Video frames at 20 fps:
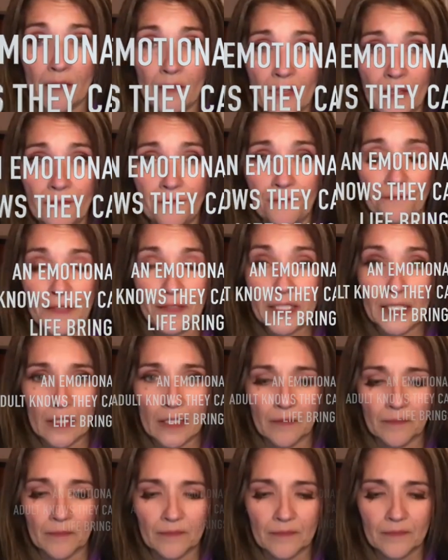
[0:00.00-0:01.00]
they flee.
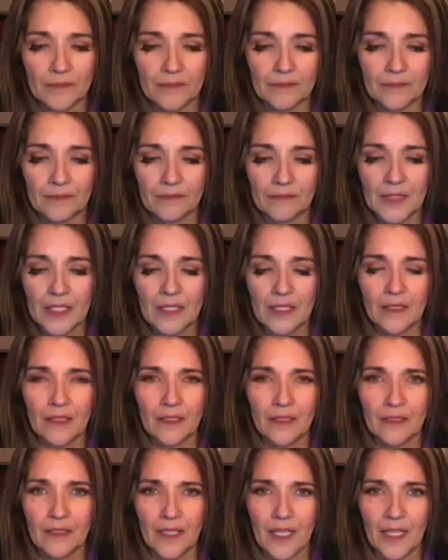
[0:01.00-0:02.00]

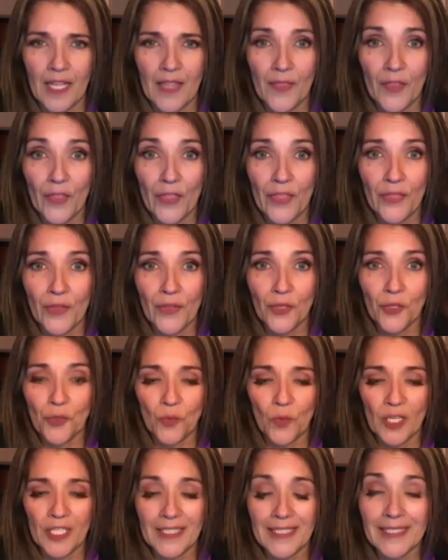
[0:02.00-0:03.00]
And the third
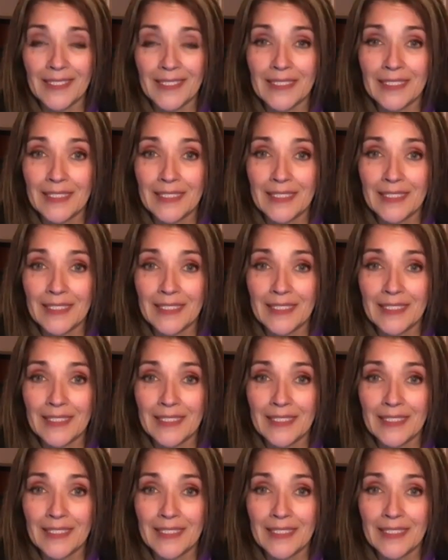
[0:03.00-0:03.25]
one is